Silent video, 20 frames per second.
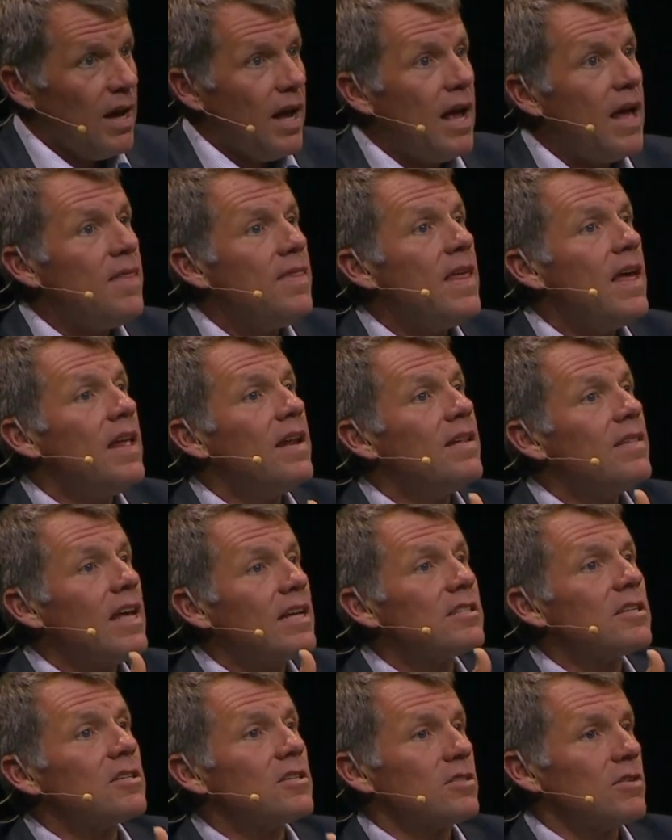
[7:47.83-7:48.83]
And then
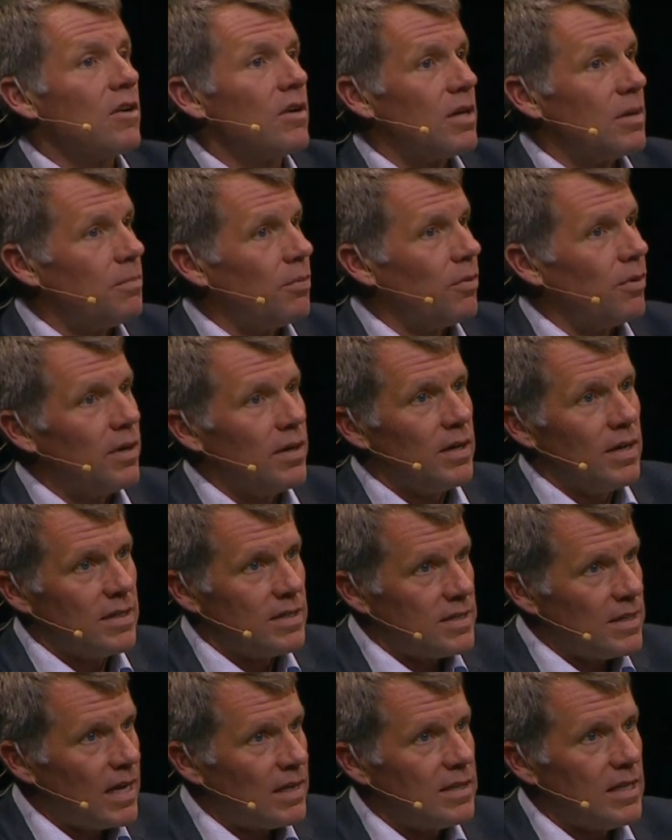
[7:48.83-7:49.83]
that's a starting point,
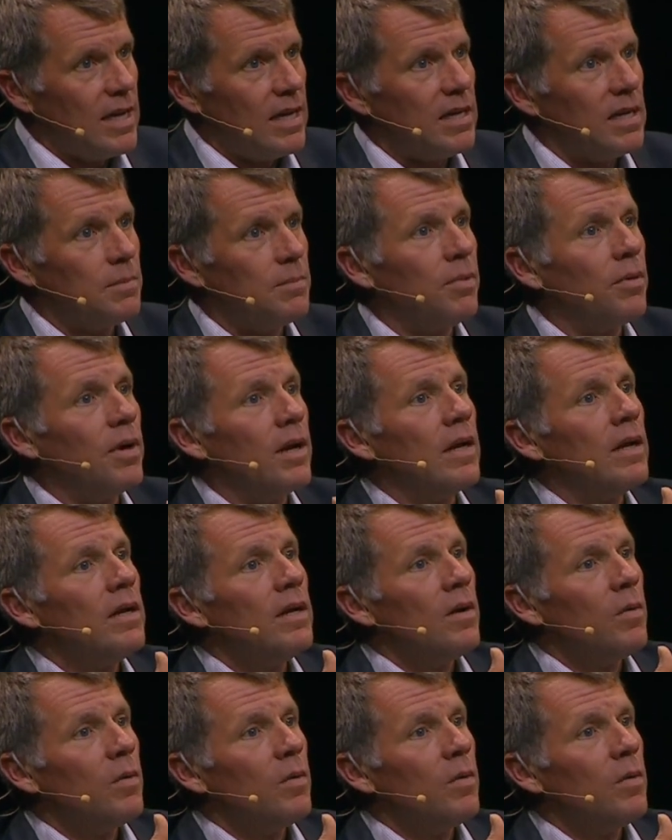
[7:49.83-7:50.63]
it's not the ending point